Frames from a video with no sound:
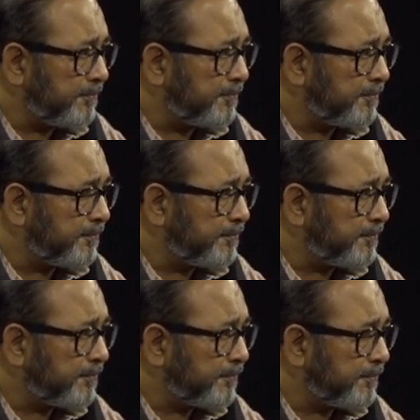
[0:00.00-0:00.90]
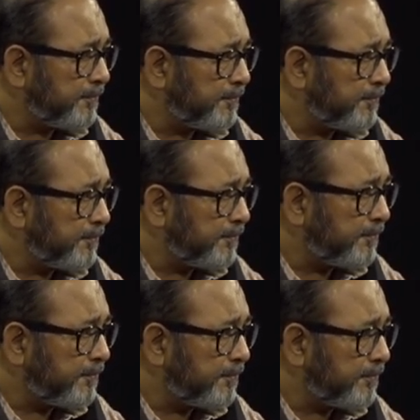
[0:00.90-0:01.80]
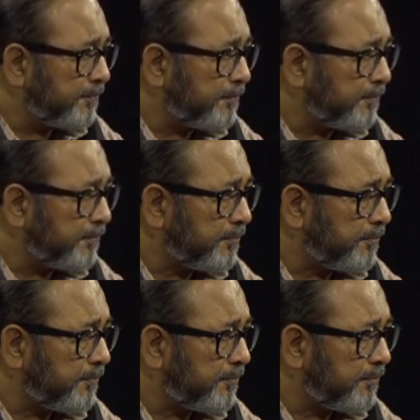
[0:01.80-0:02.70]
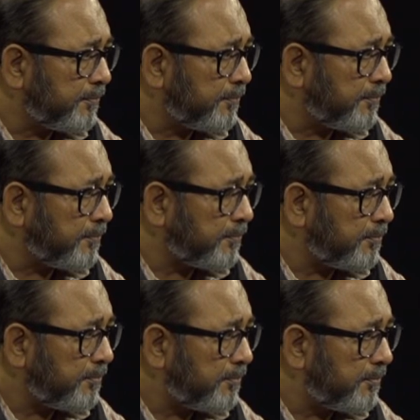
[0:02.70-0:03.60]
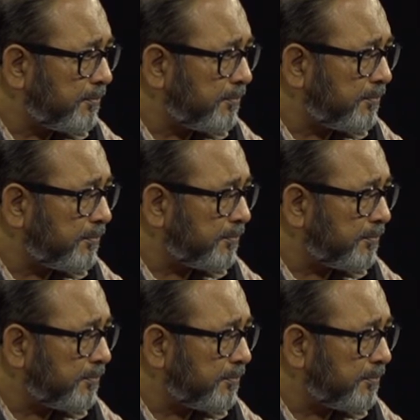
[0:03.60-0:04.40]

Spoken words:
(not speaking)